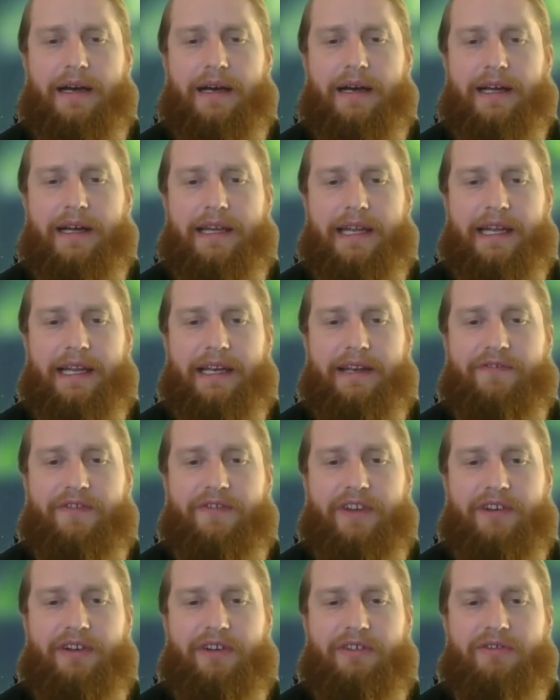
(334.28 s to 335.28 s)
again, if
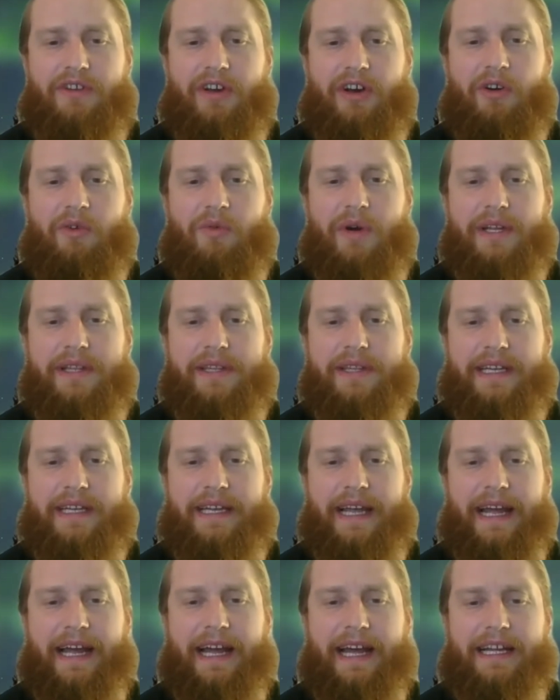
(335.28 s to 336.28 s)
you don't know what the
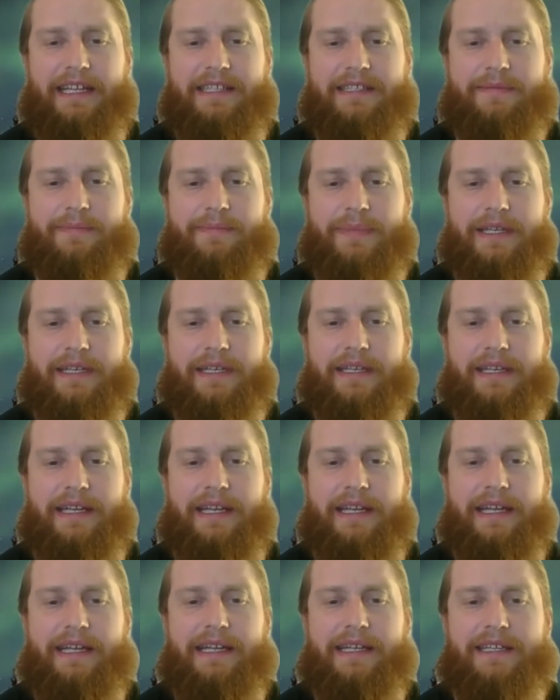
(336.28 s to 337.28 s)
aspen
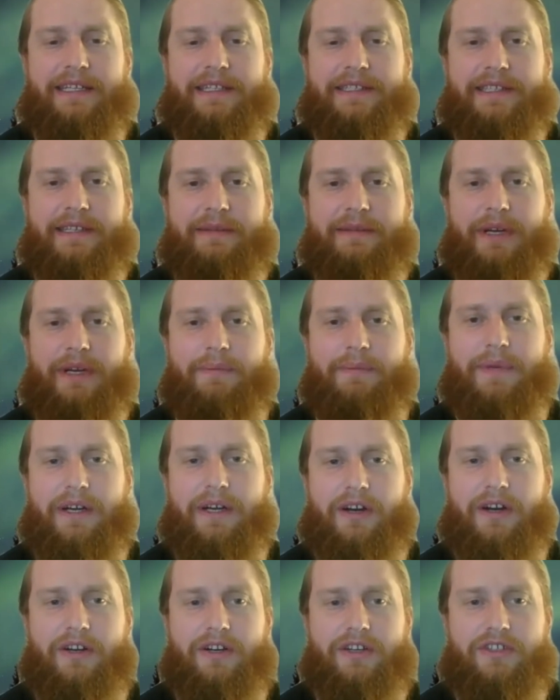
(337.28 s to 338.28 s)
is, it might be
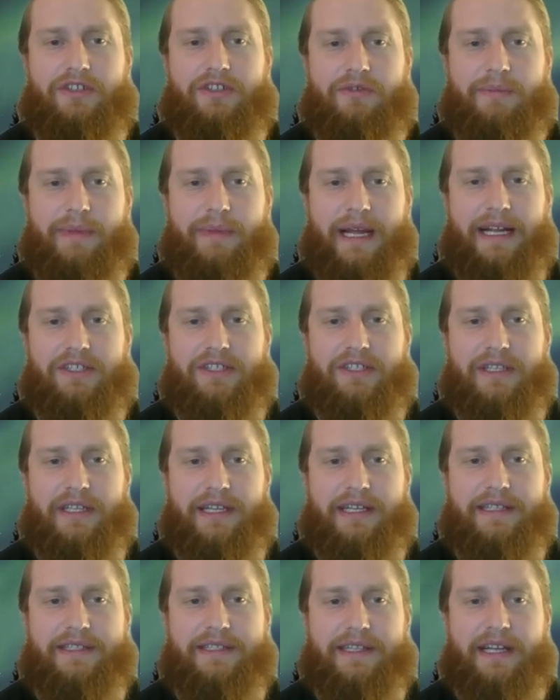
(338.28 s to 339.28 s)
hard to imagine
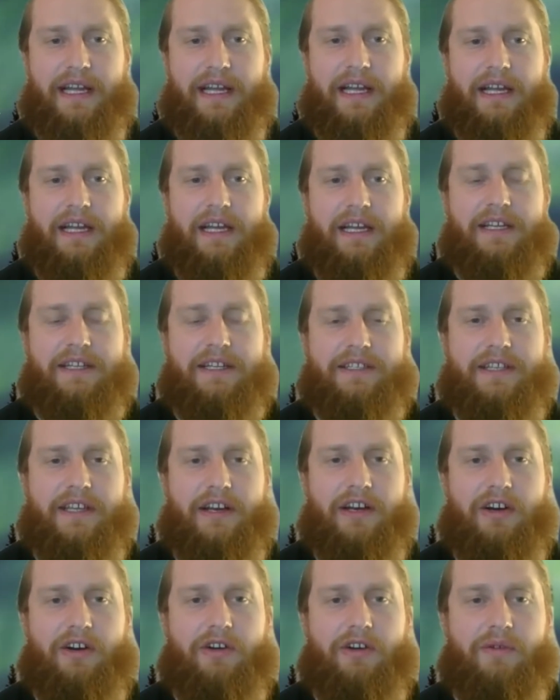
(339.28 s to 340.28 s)
this.
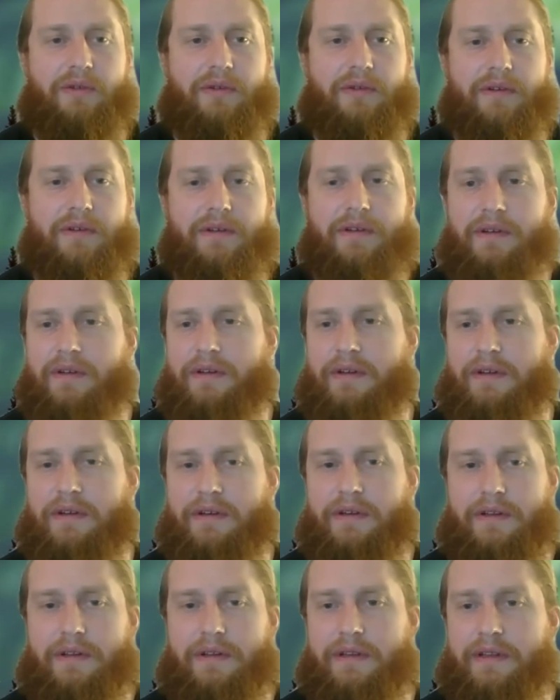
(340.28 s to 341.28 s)
So,
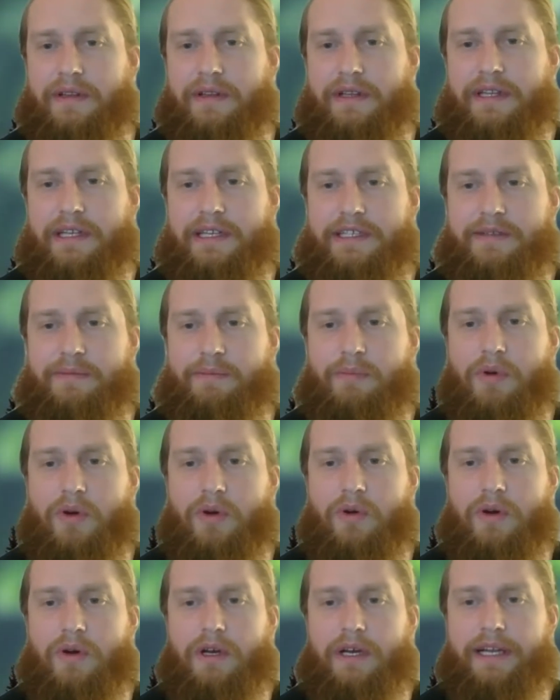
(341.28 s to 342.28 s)
this
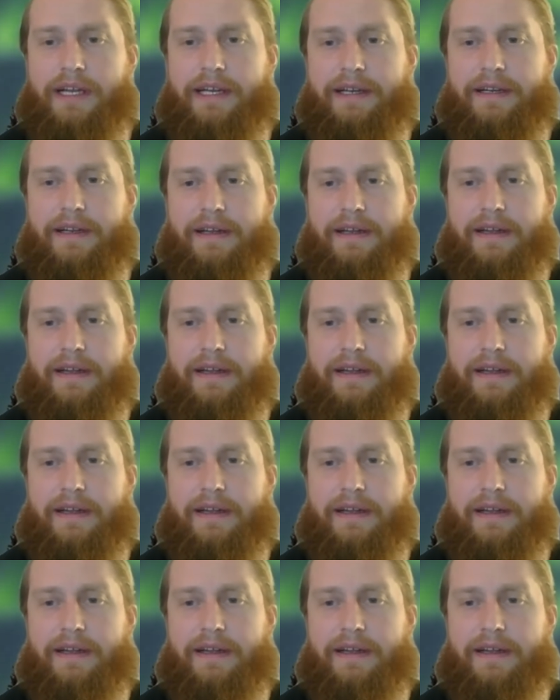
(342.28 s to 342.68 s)
boy